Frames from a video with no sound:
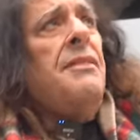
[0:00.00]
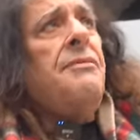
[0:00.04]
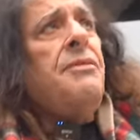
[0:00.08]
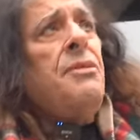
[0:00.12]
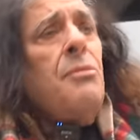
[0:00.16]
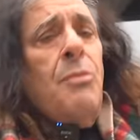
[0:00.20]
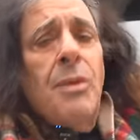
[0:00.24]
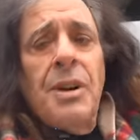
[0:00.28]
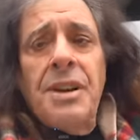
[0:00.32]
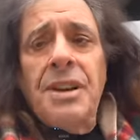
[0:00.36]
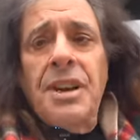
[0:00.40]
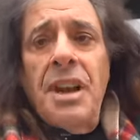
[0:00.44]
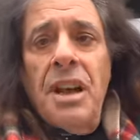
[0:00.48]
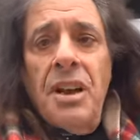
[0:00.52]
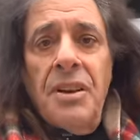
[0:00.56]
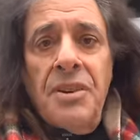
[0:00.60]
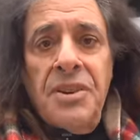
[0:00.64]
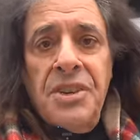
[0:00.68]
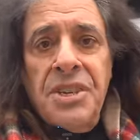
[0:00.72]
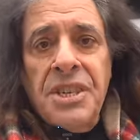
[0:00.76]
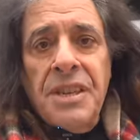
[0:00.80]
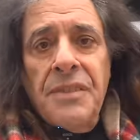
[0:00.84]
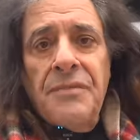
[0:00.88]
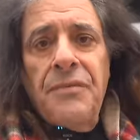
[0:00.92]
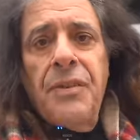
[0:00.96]
everyone
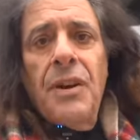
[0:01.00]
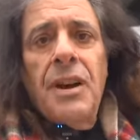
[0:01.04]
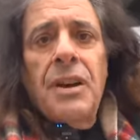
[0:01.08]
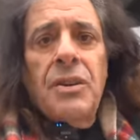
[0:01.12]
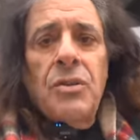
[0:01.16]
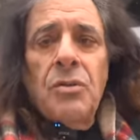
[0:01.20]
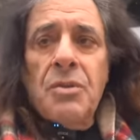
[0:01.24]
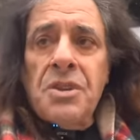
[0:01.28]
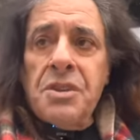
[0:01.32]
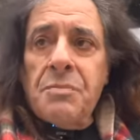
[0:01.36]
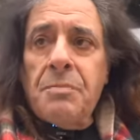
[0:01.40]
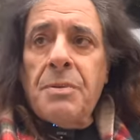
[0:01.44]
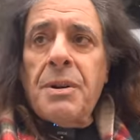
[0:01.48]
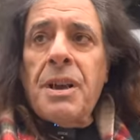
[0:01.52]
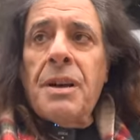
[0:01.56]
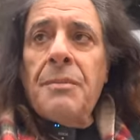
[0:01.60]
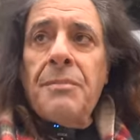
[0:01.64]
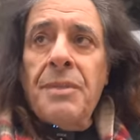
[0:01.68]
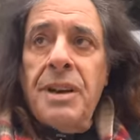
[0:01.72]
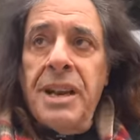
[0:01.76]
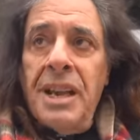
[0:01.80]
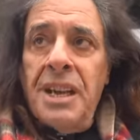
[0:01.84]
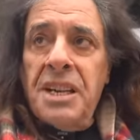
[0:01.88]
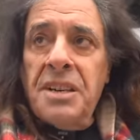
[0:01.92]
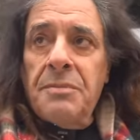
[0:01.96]
knows that vinyl has become
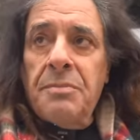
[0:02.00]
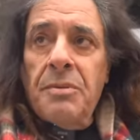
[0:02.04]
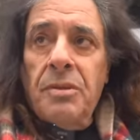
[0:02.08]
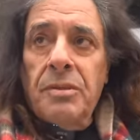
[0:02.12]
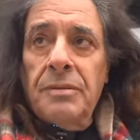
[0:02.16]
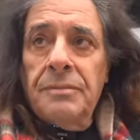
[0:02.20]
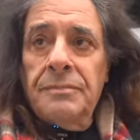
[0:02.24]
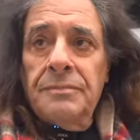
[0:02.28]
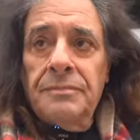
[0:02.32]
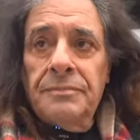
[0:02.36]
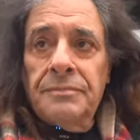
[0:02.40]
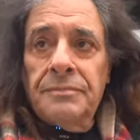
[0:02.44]
collectible.